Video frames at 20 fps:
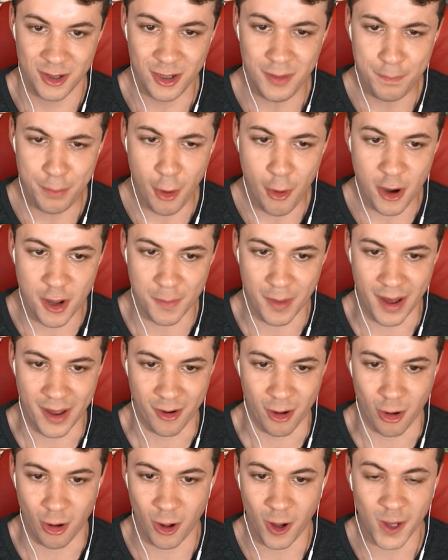Good
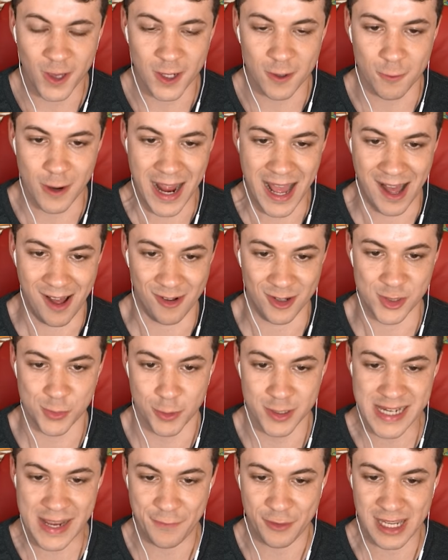Pokemon all around.
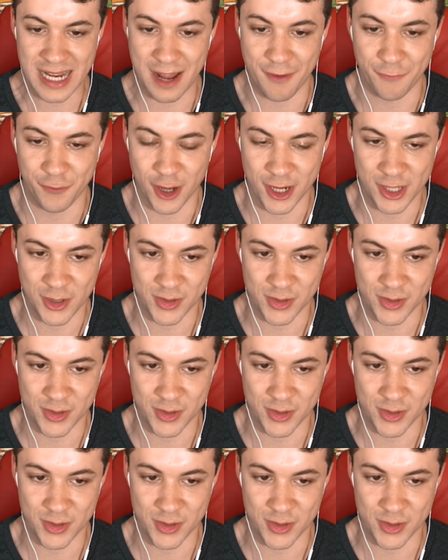We're definitely going to have fun